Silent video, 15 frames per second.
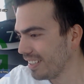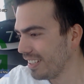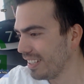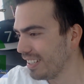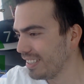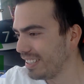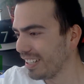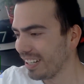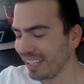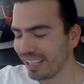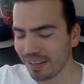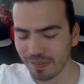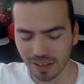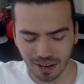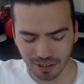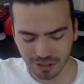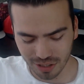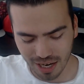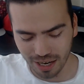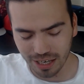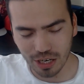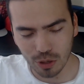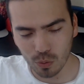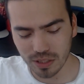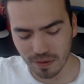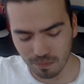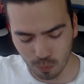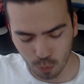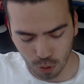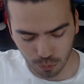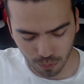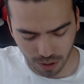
He didn't even launch. Yeah, it was a void